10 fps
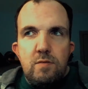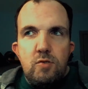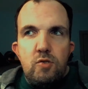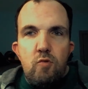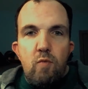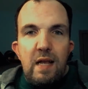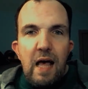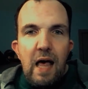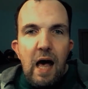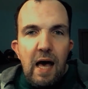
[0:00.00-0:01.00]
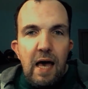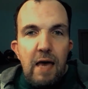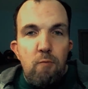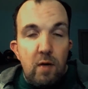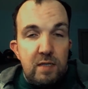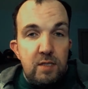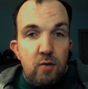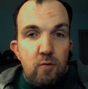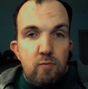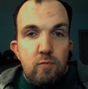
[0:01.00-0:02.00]
do what I want to
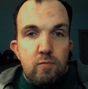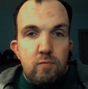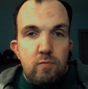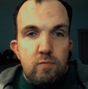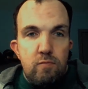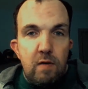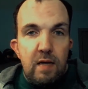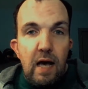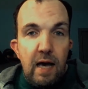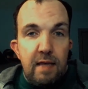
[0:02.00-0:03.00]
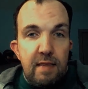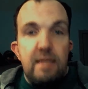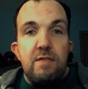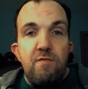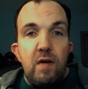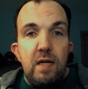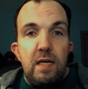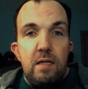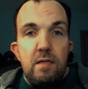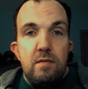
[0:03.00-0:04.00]
do. What I think is funny.
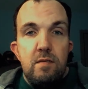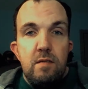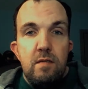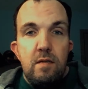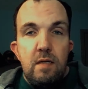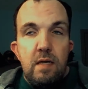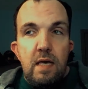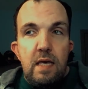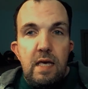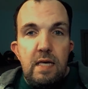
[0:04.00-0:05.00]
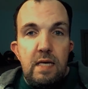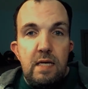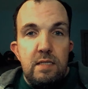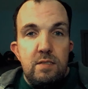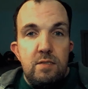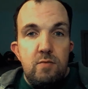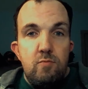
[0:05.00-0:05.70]
And